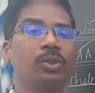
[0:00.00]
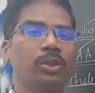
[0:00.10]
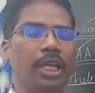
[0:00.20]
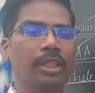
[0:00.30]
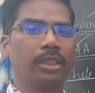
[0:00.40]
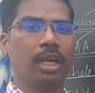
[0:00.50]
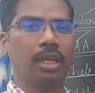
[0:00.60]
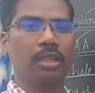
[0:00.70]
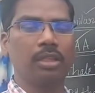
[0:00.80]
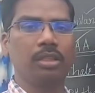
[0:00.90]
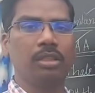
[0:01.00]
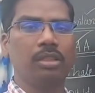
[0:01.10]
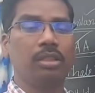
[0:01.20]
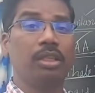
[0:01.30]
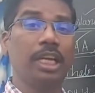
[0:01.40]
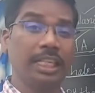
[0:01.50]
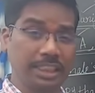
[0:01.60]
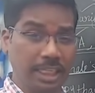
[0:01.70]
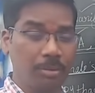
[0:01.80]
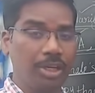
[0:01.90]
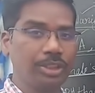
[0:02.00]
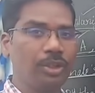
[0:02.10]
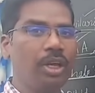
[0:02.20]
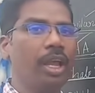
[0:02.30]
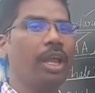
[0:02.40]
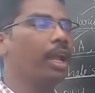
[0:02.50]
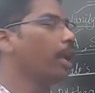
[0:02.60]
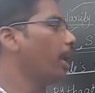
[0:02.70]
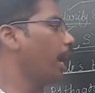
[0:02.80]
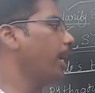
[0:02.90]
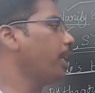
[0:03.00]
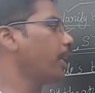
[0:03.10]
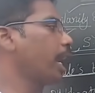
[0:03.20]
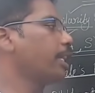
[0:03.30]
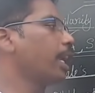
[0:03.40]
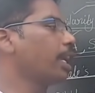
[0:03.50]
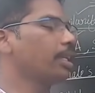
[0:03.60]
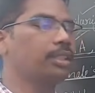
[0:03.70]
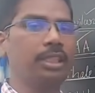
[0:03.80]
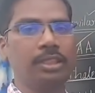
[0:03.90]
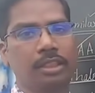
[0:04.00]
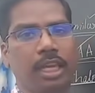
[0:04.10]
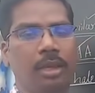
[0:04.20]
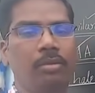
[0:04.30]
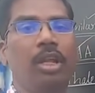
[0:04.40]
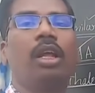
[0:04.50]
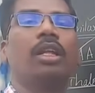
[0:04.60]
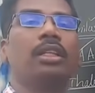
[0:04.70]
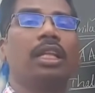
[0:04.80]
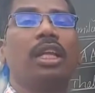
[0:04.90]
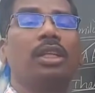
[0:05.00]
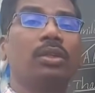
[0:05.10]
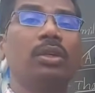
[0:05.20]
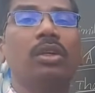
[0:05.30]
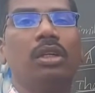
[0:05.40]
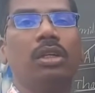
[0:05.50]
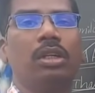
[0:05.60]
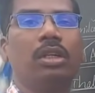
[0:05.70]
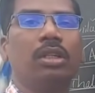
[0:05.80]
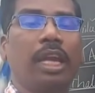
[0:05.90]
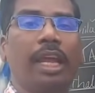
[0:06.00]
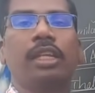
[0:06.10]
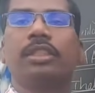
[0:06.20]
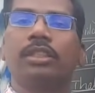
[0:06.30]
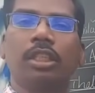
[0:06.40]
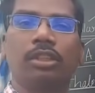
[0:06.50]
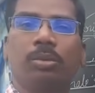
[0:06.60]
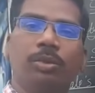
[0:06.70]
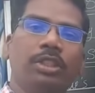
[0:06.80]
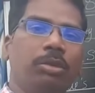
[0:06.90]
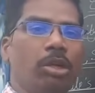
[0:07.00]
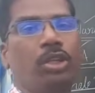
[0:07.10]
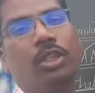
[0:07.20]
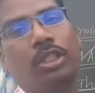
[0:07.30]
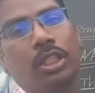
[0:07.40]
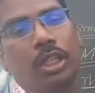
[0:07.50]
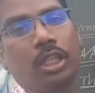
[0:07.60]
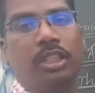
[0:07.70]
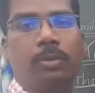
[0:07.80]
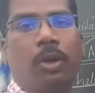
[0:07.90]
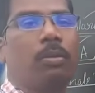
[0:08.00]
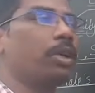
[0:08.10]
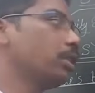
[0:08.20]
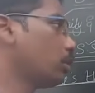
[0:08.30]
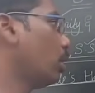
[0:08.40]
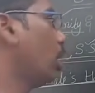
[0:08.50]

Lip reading: 2 sides are in same ratio and right angles is same, then the 2 triangles are said to be similar to each other. This property is